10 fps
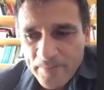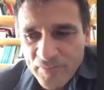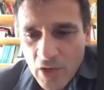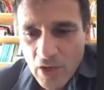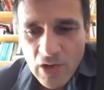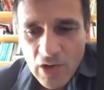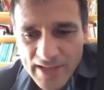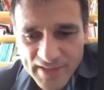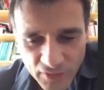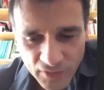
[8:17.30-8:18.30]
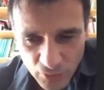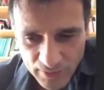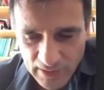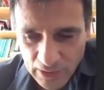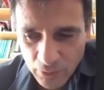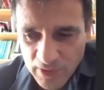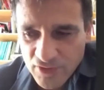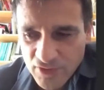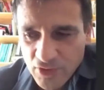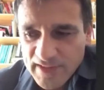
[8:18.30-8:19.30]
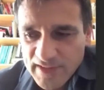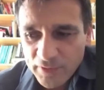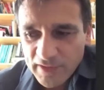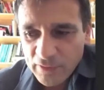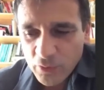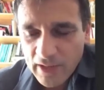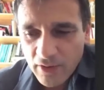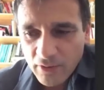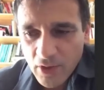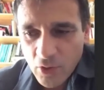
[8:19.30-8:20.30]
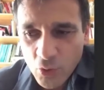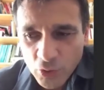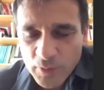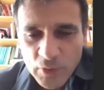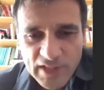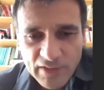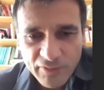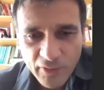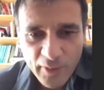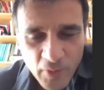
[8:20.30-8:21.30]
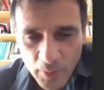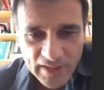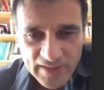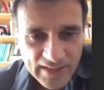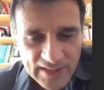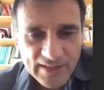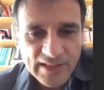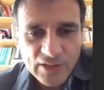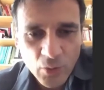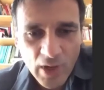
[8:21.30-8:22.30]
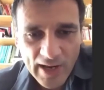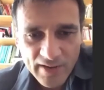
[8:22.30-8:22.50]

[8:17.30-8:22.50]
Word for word: last tune. It was just important to make a good music for the moment he needed to have.